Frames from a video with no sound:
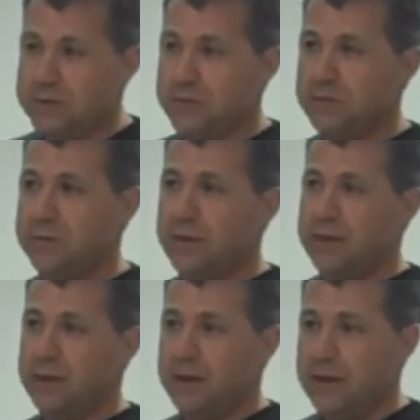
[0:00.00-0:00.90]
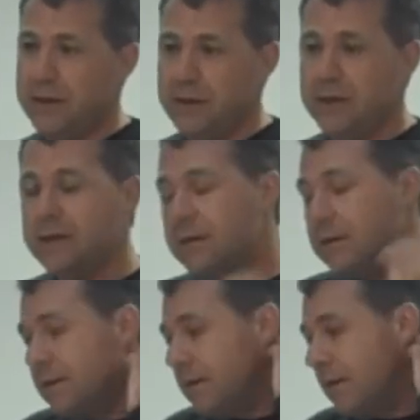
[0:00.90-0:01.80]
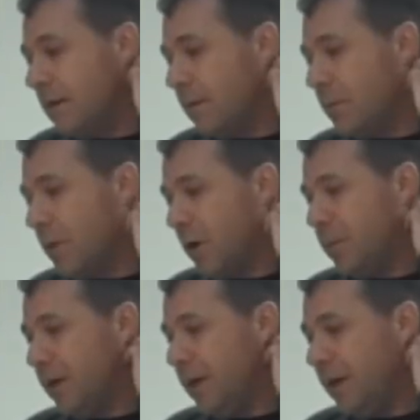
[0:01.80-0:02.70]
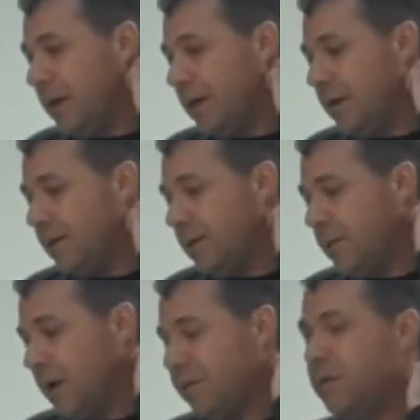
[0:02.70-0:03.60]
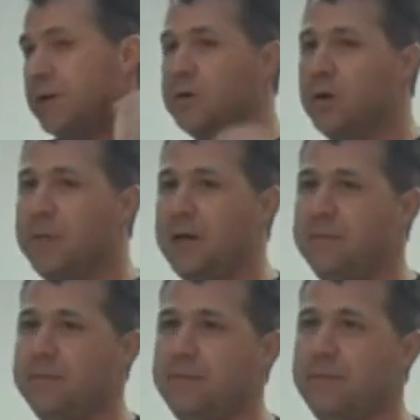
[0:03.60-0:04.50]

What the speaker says: So the property, we have to determine if